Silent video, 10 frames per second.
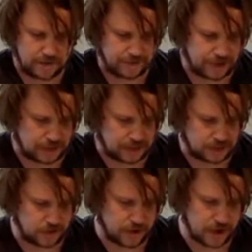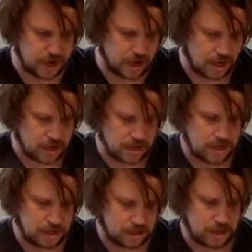for this already.
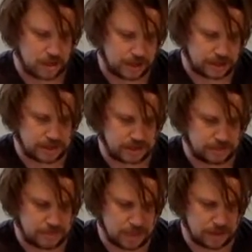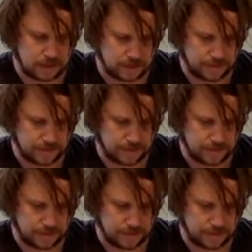Oh, that smell.